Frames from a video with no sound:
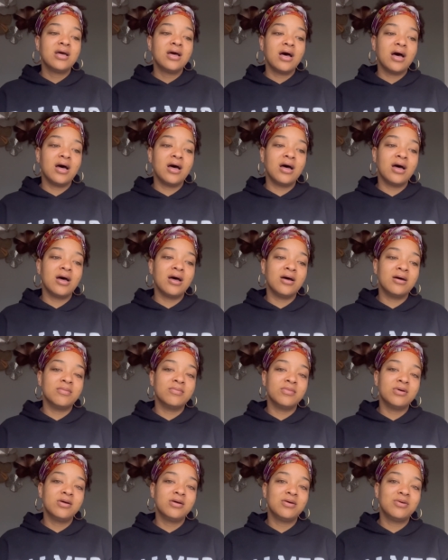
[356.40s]

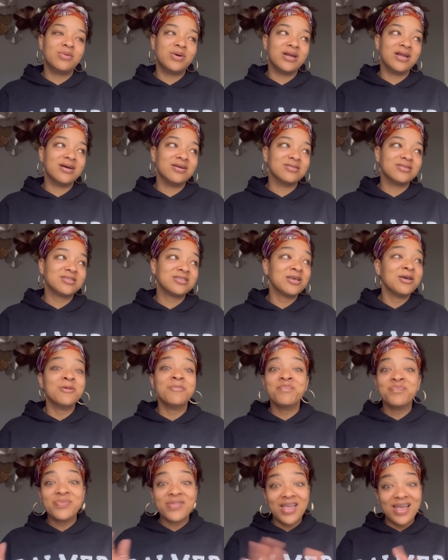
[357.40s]
Um, what else?
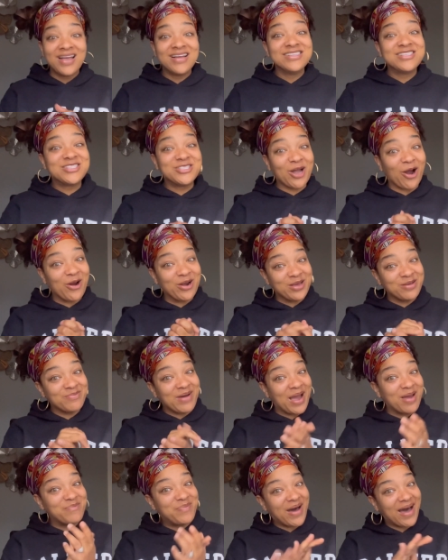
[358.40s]
Starting
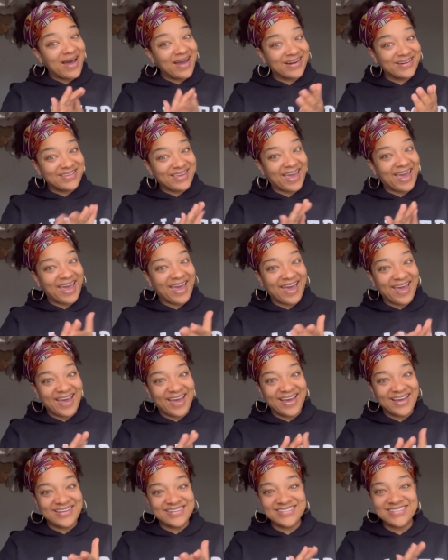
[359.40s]
my
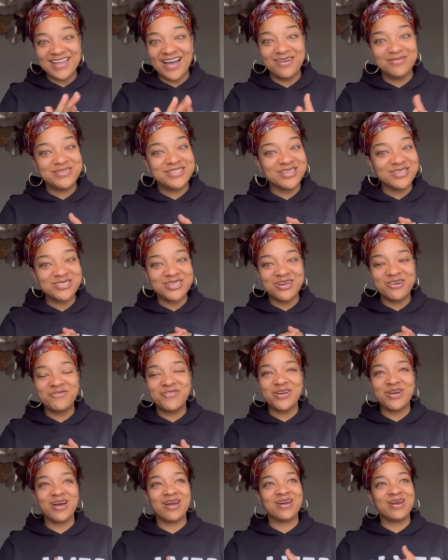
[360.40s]
podcast. I'm still trying to
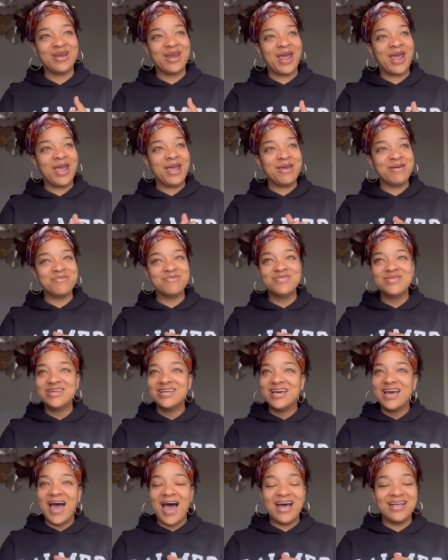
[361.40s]
figure out a name.
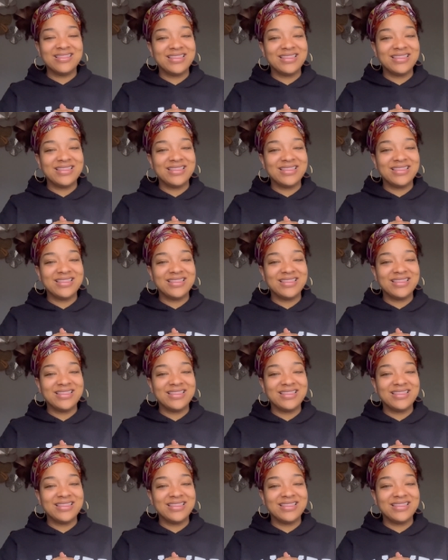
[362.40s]
I